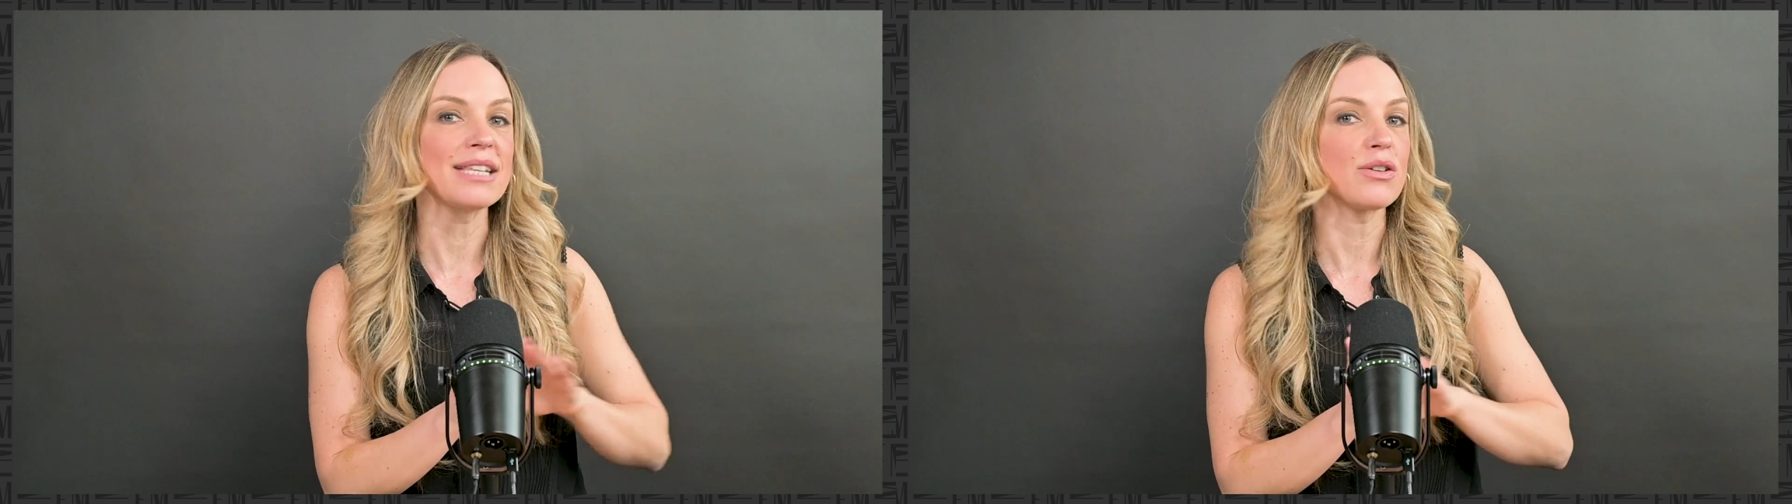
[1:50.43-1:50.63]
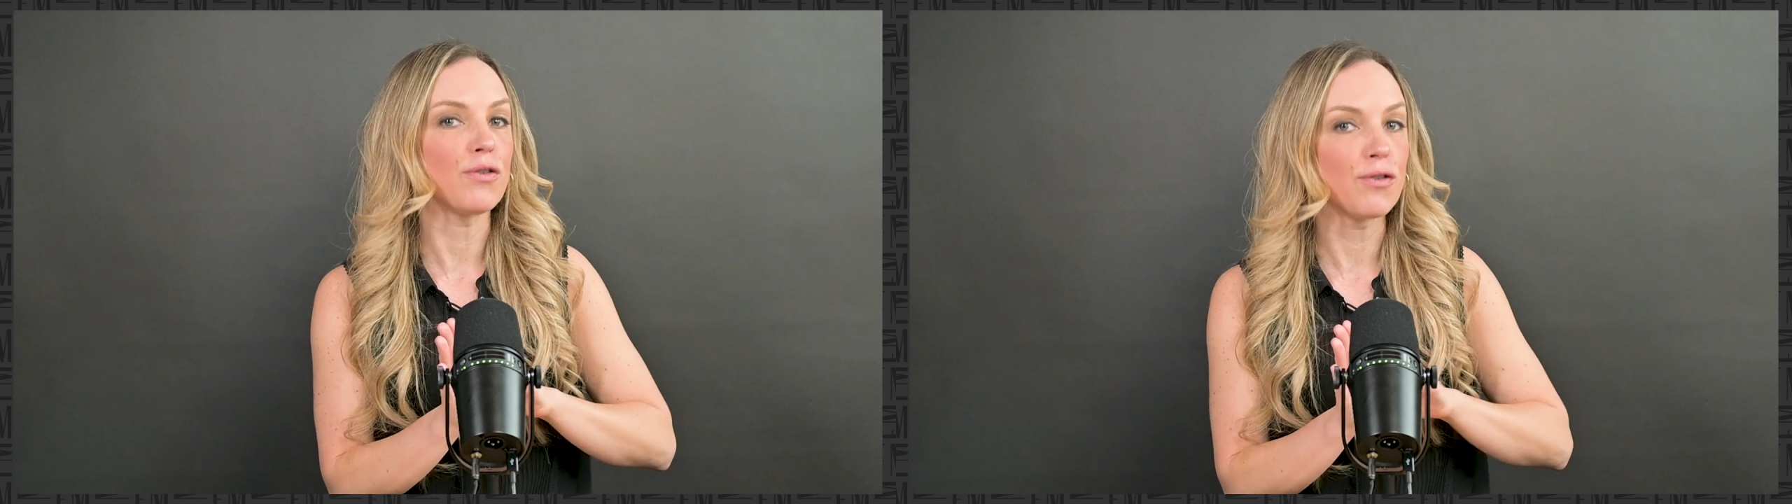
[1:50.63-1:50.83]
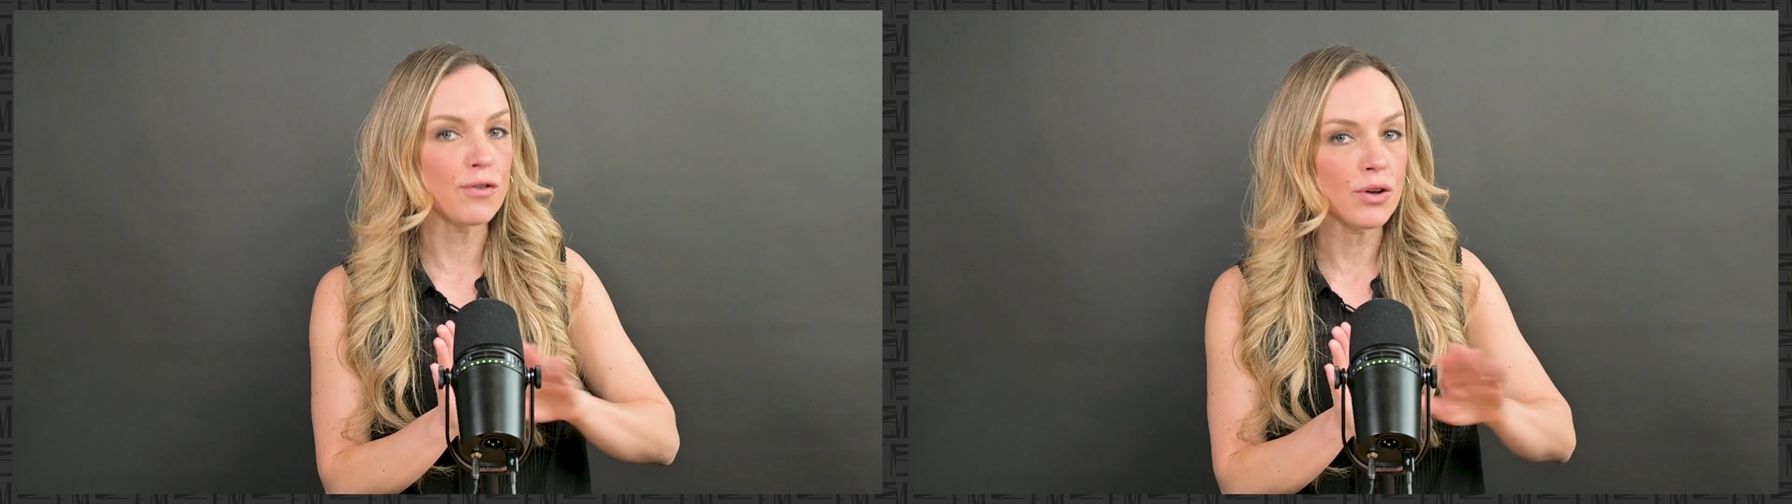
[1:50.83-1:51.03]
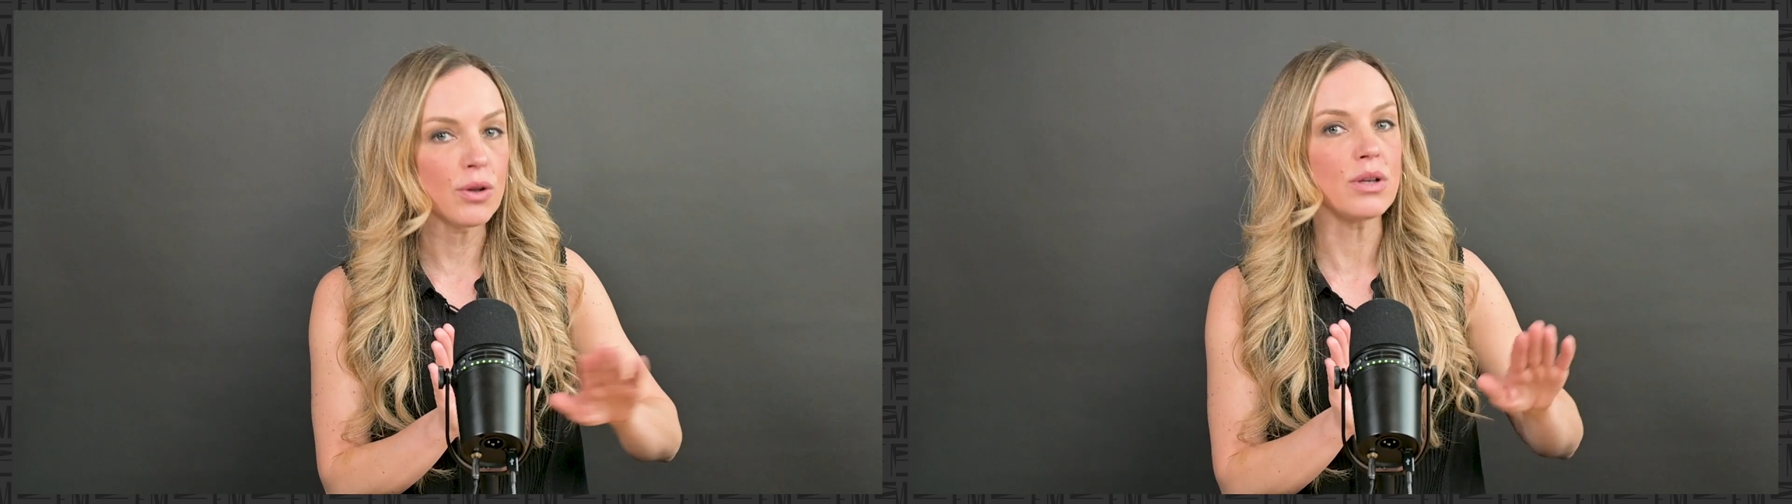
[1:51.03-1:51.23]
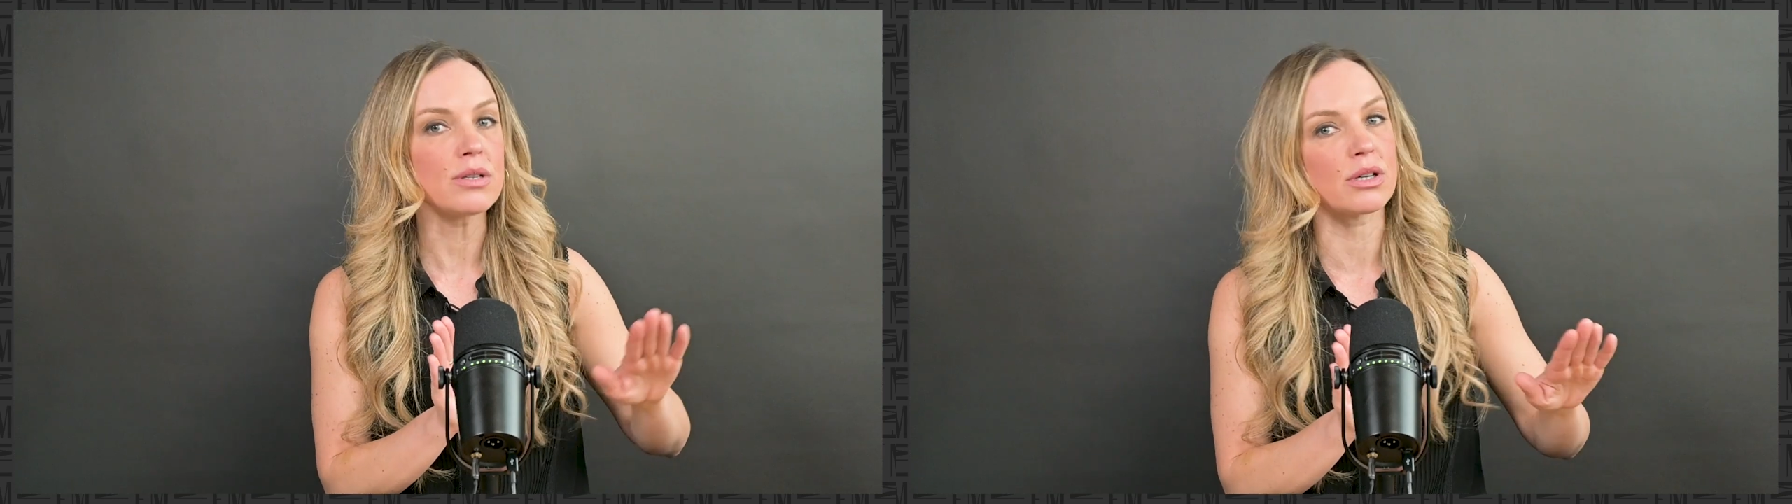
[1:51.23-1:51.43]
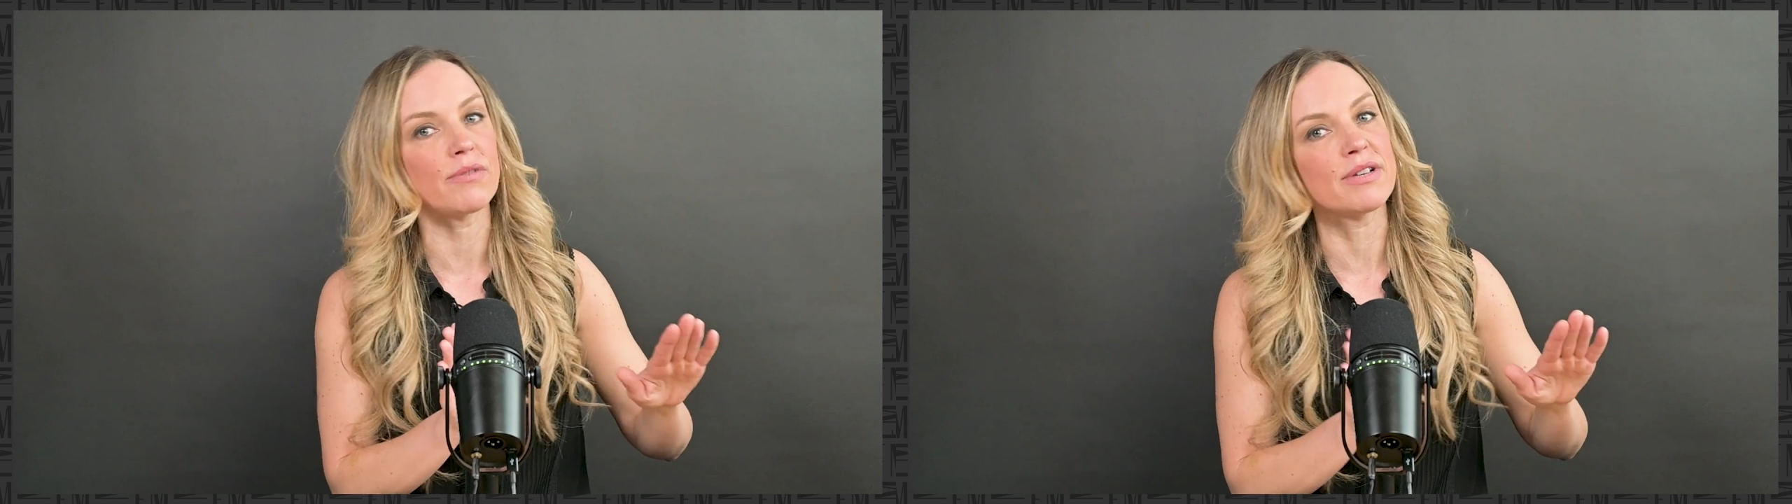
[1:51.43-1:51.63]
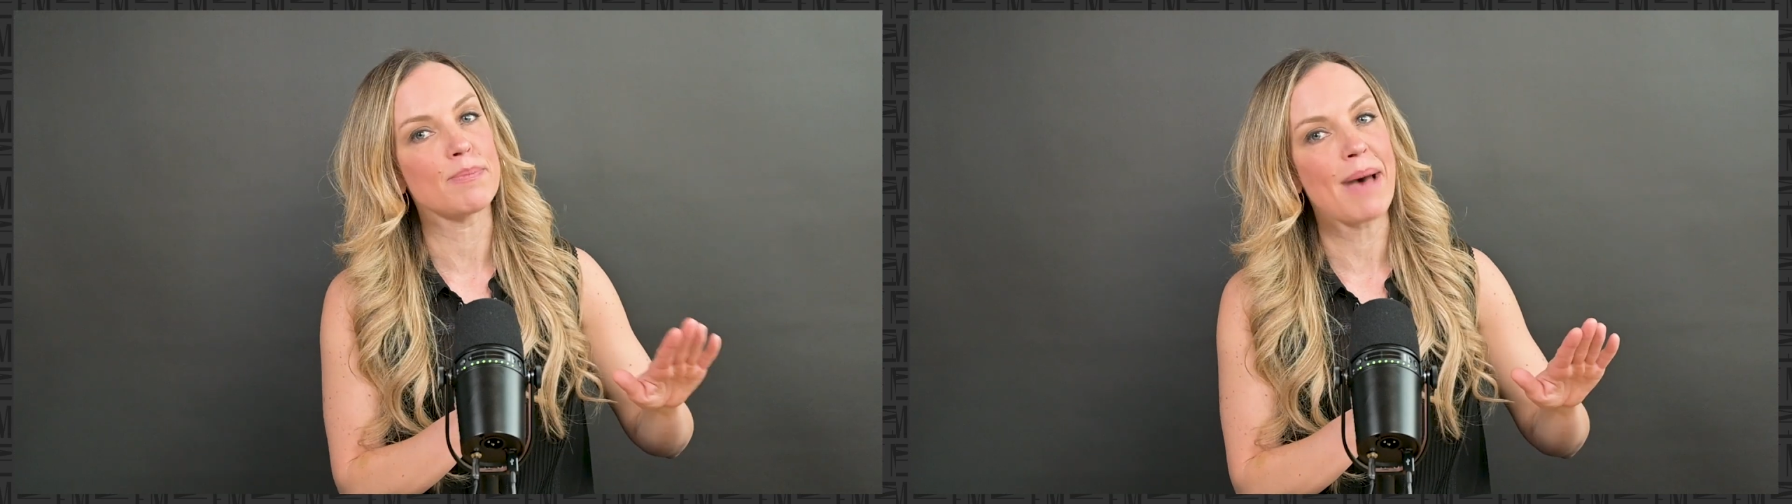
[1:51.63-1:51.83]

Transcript: is a full service